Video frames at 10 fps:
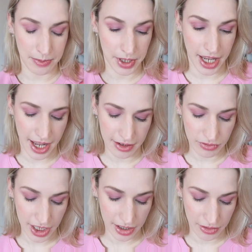But yeah, I
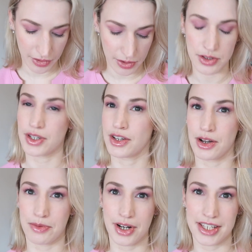really look forward to
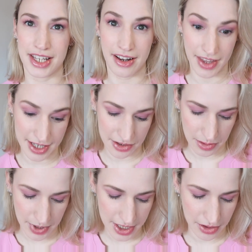incorporating this and
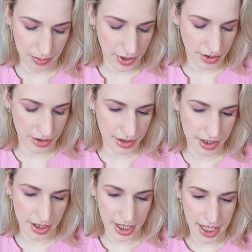some of these other
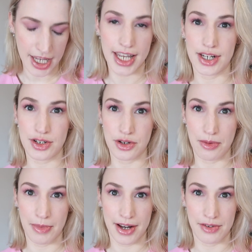products into
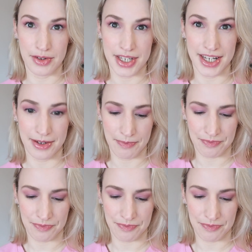my routine.